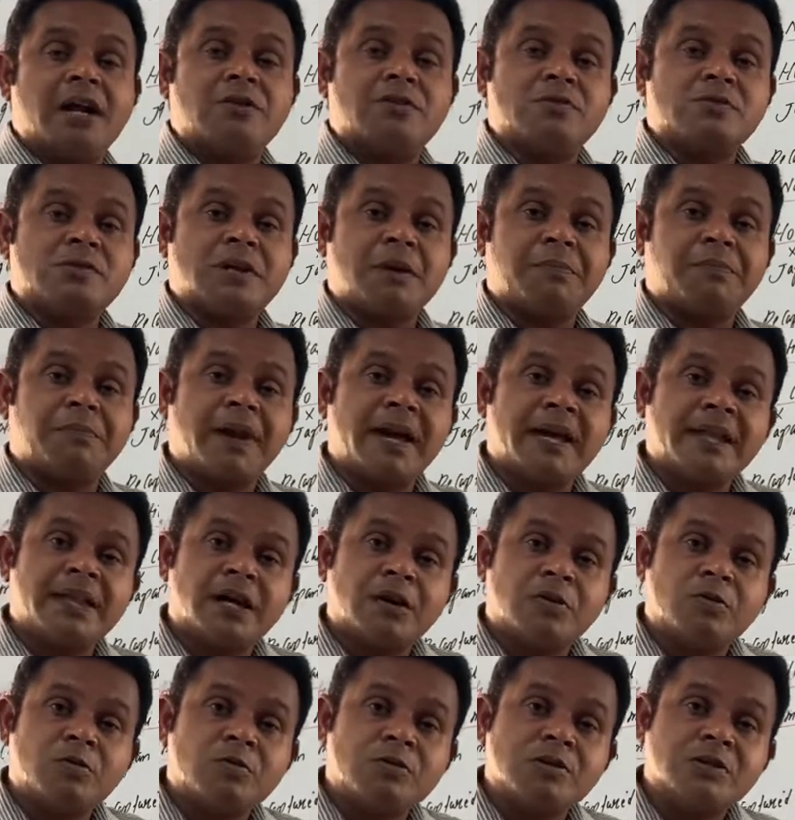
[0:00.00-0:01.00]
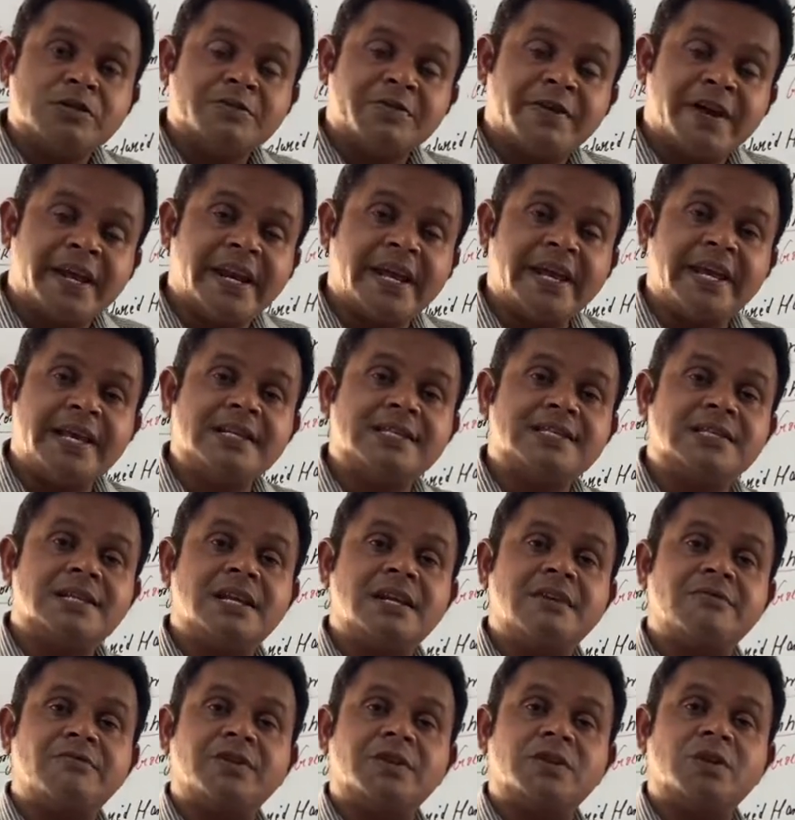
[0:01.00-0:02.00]
to supply the goods very
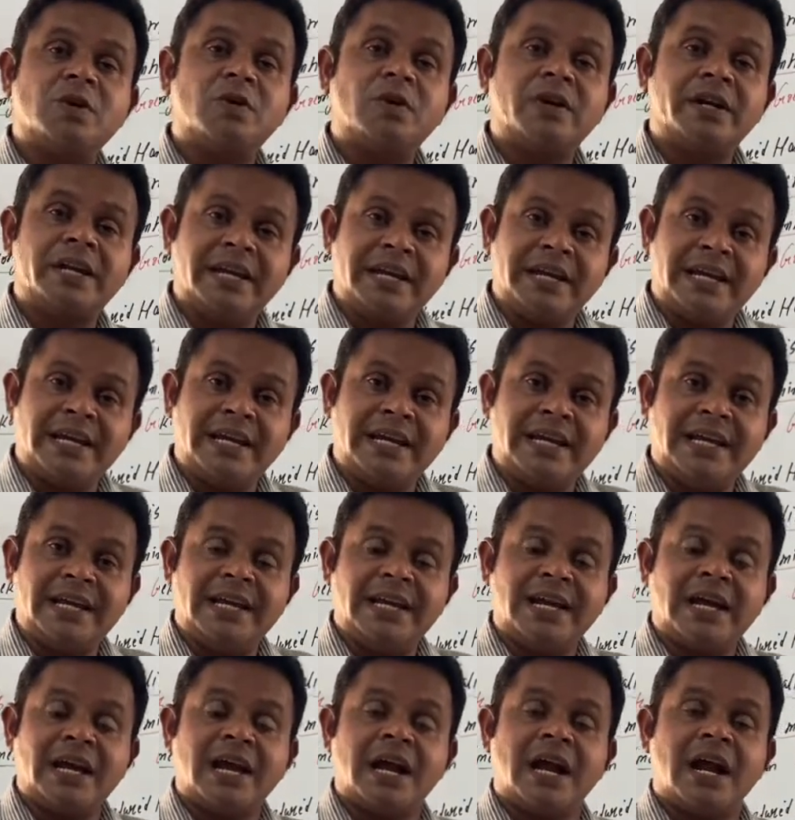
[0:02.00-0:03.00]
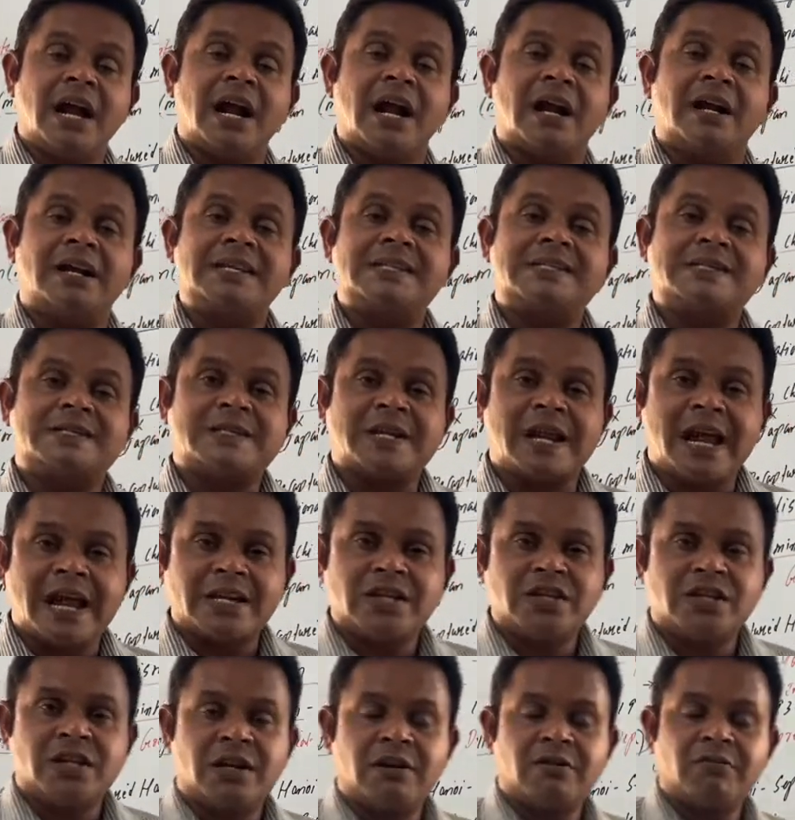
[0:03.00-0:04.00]
easily without any
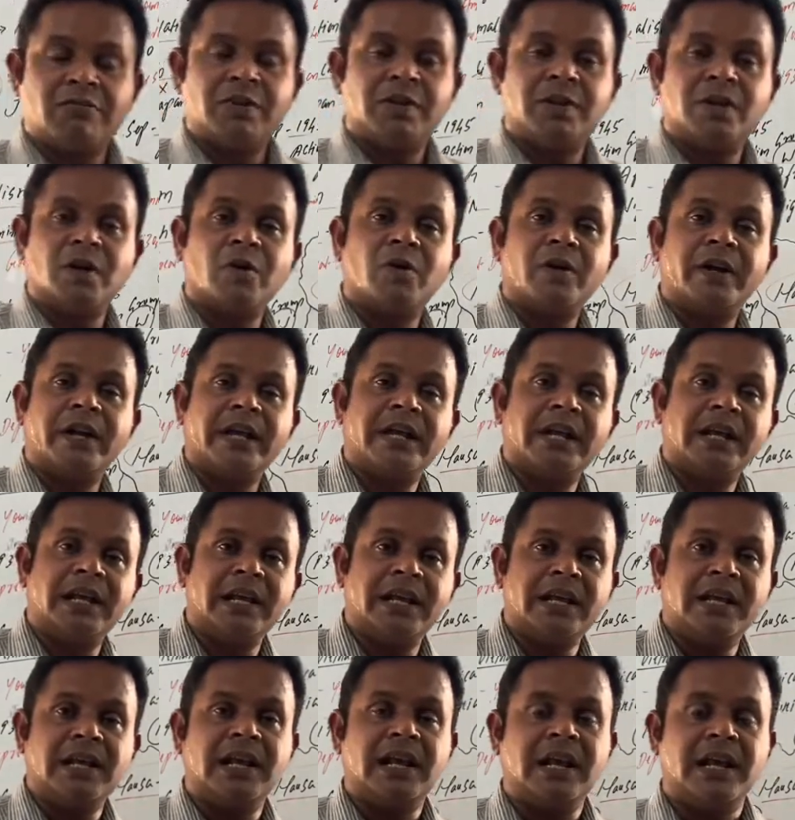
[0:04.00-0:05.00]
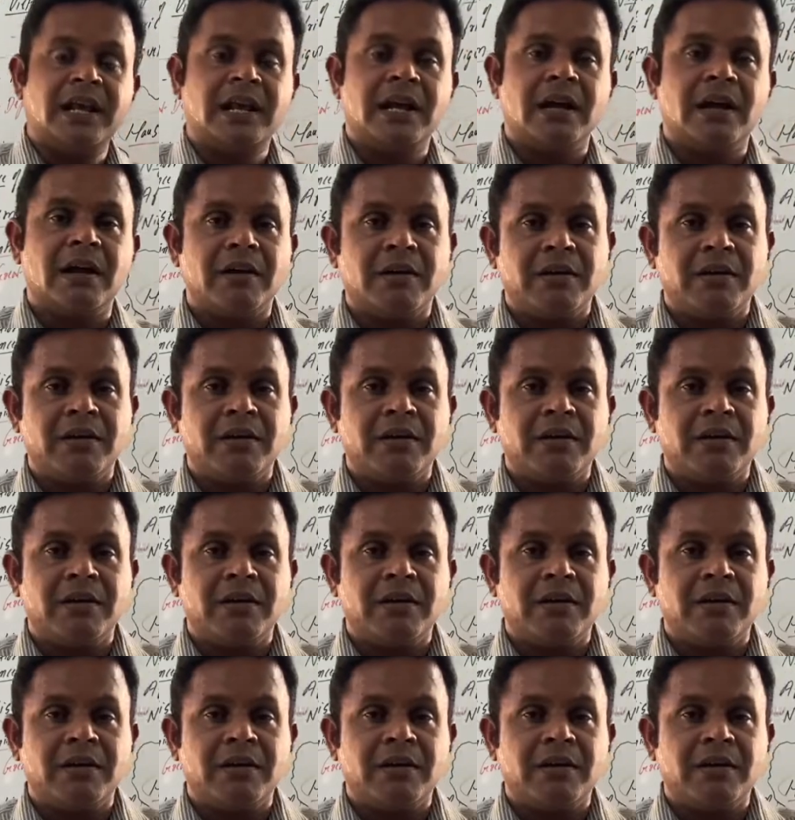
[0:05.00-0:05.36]
distraction, without any